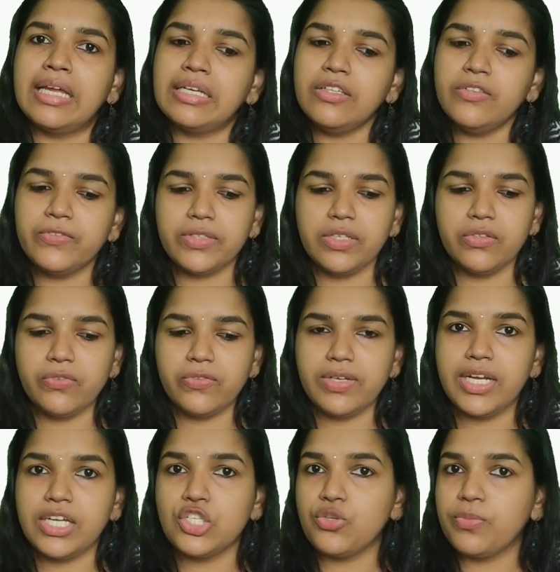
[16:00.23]
that is
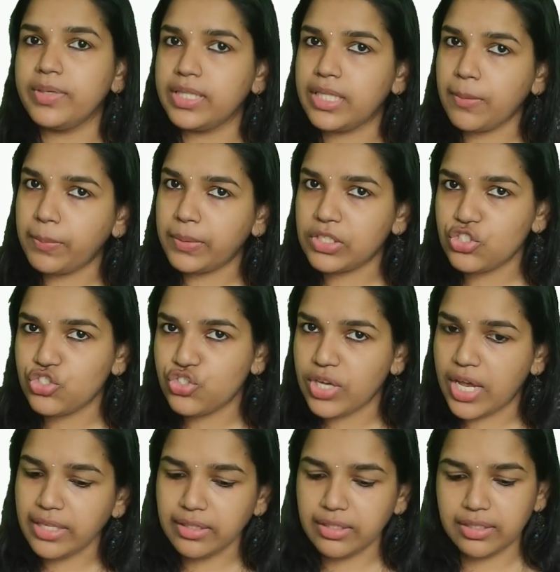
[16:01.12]
considered to be the
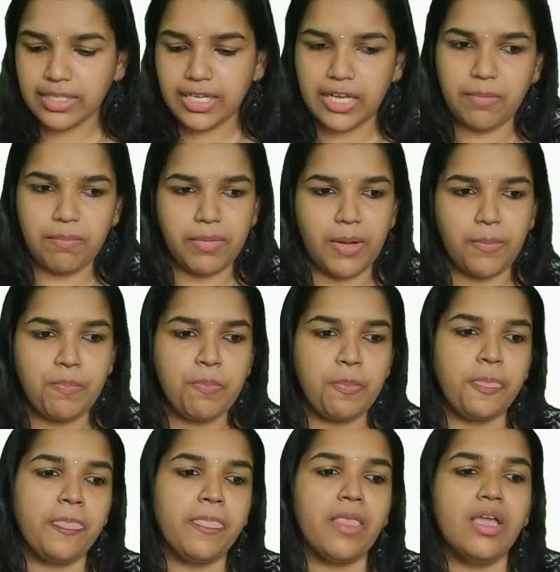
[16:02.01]
Paschat Karma.
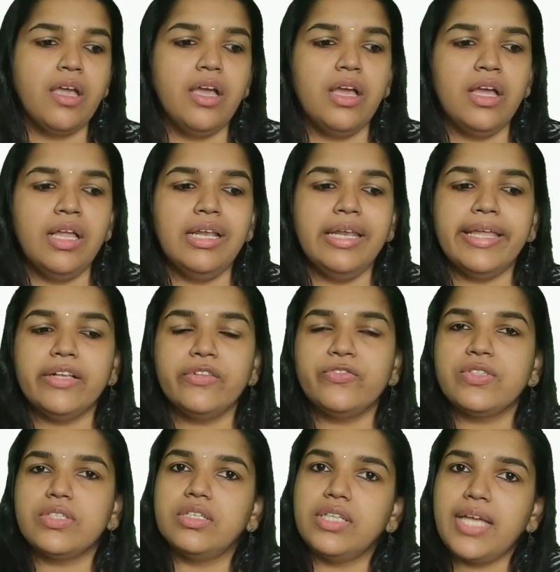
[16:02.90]

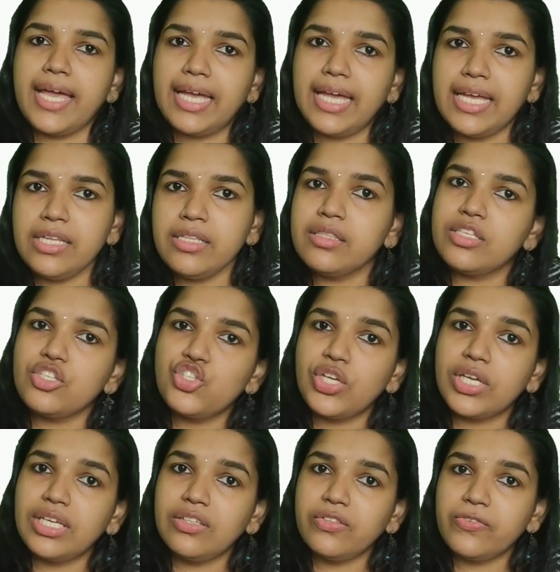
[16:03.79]
Next, again the
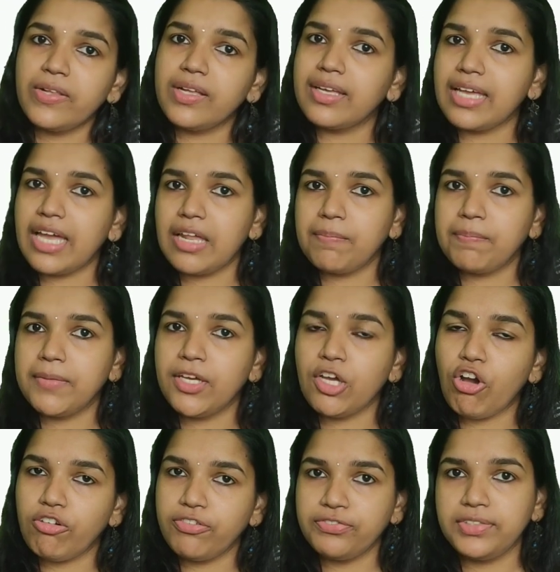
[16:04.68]
chigilsa can
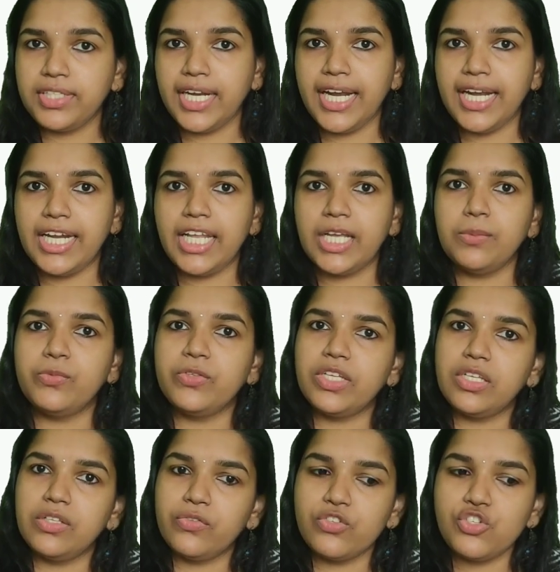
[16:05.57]
be of three types,
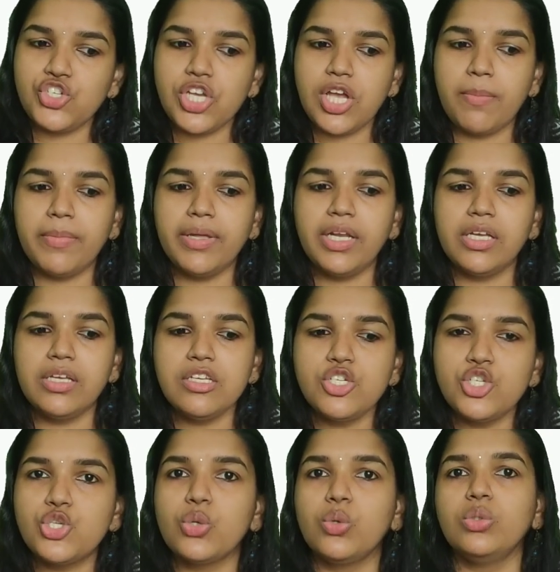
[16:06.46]
that is
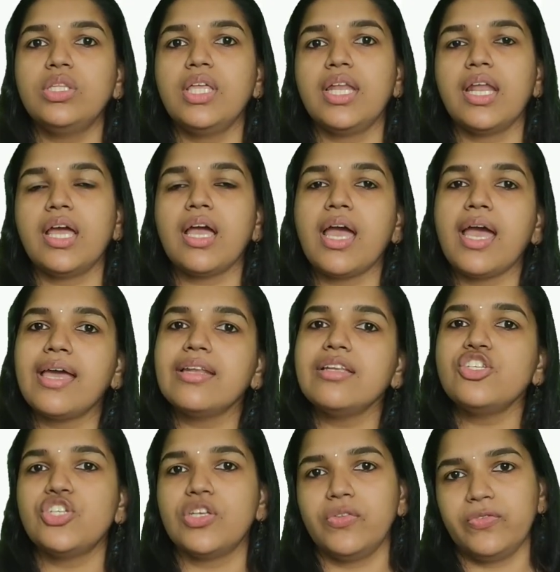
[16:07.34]
Shamana, Shodhana
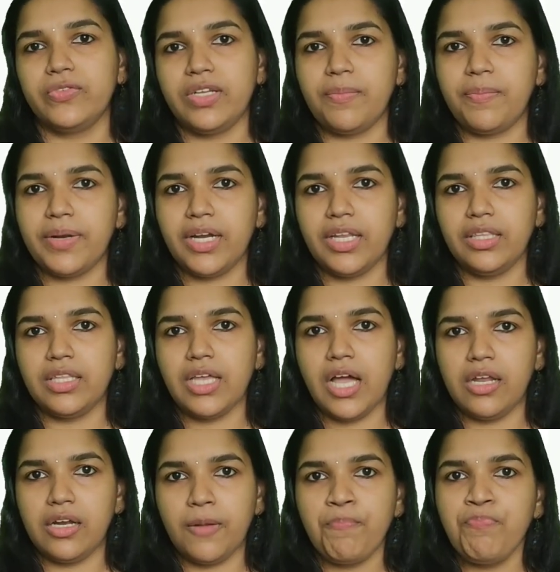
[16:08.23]
and Shastra
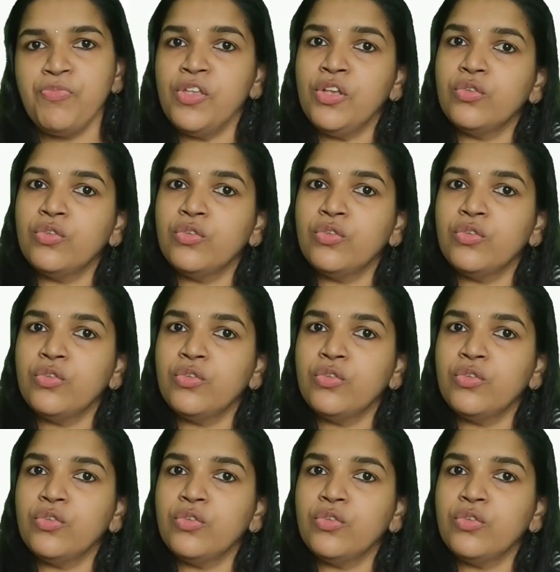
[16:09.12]
Pranidhana.